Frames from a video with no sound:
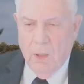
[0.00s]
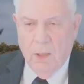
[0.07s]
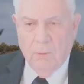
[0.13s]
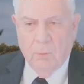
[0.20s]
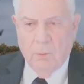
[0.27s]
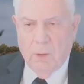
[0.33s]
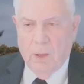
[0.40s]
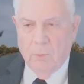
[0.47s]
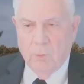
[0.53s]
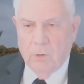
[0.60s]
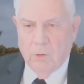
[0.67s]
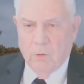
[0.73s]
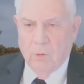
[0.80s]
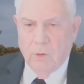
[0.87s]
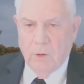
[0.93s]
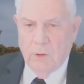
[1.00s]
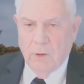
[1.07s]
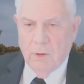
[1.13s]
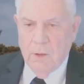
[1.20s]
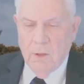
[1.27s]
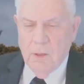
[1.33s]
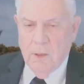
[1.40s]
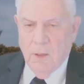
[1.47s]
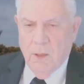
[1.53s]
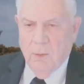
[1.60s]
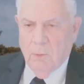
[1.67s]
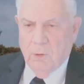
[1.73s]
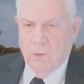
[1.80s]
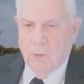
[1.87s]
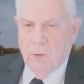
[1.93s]
I, I would agree. I
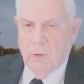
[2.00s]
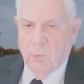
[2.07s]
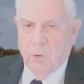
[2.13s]
would agree.